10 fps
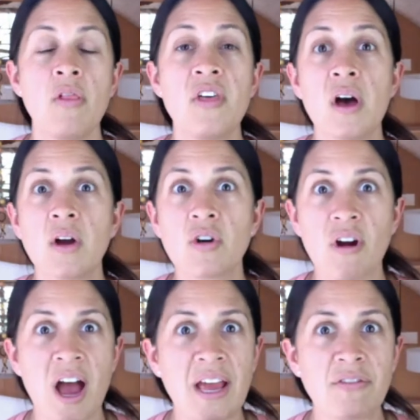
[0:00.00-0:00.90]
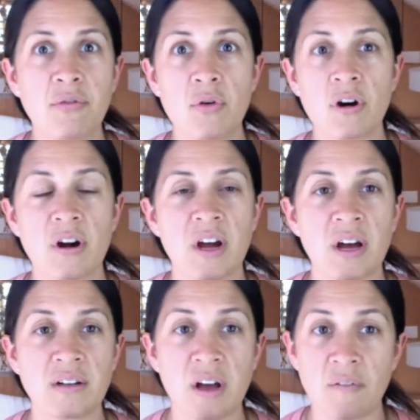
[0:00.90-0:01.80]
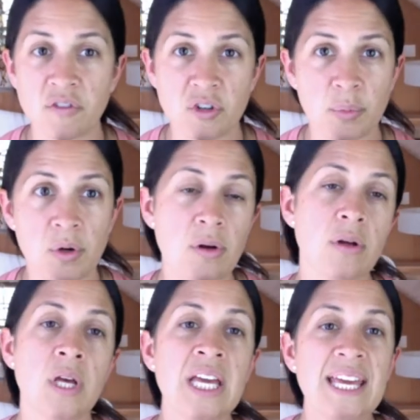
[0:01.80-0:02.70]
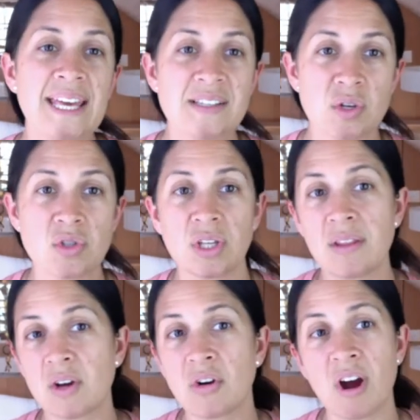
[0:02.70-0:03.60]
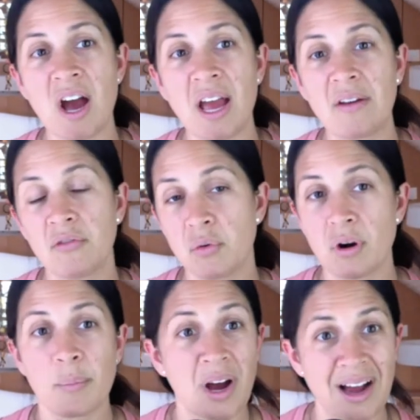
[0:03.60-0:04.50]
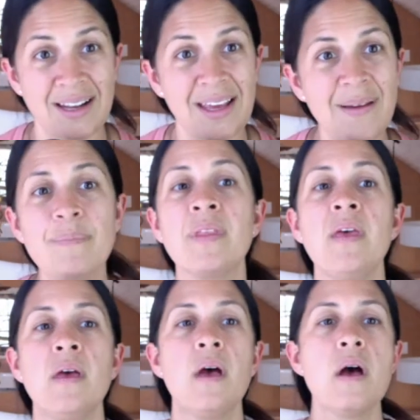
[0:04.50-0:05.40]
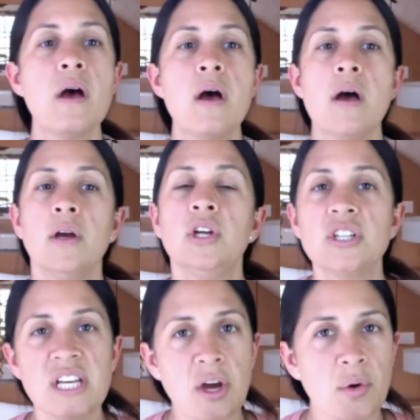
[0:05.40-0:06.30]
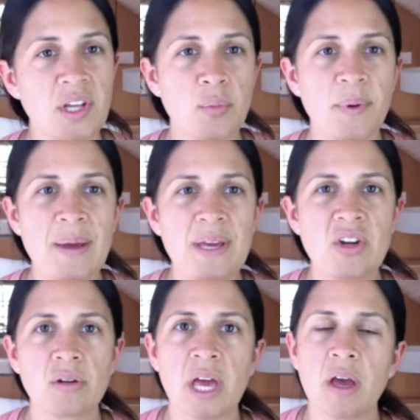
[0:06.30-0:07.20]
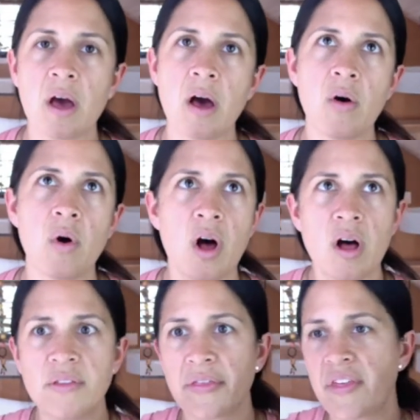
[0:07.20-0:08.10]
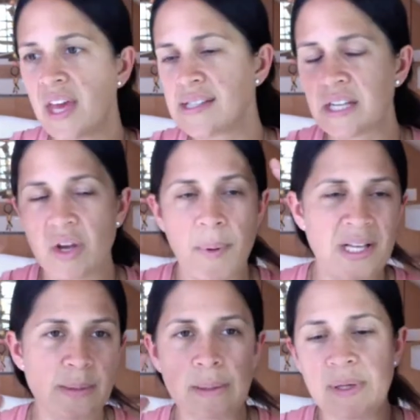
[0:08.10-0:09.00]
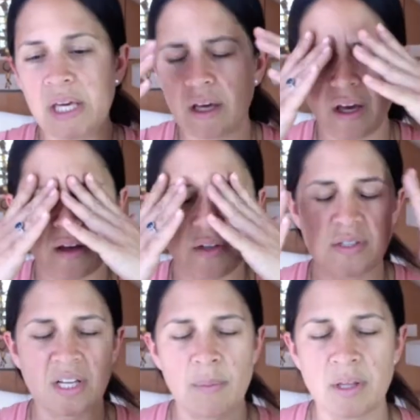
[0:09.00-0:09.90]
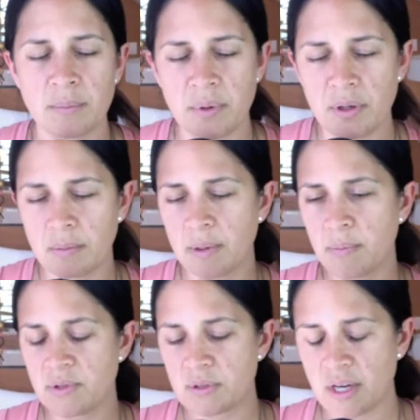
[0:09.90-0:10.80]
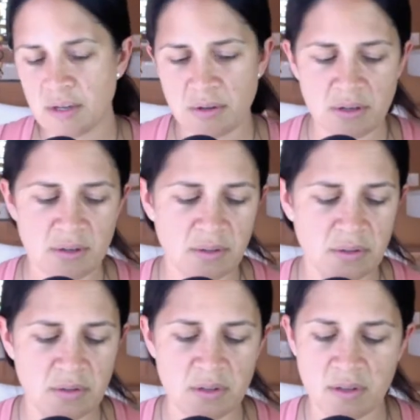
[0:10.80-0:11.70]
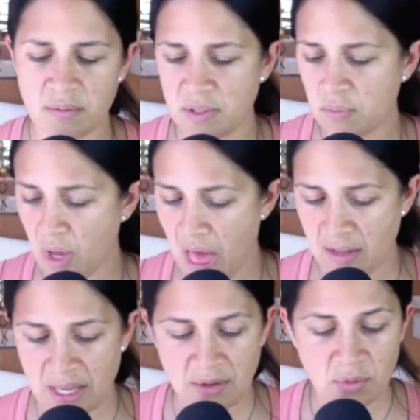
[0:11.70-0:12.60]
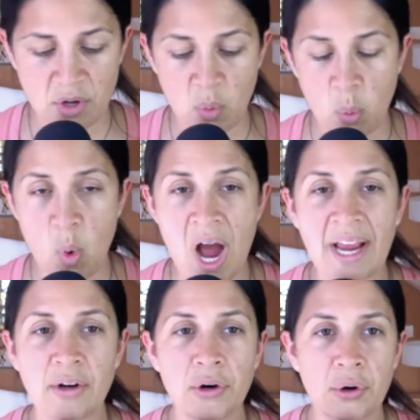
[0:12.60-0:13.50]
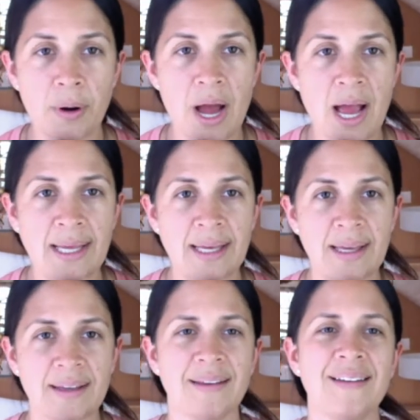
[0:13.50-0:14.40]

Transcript: The cry for uncomfortable is usually the cry for potty. You're decoding your baby. You're like, oh, all the things that it could possibly be. Oh, you stick them on the boob. You try to, ner- you, ner- you, I don't know why you're crying.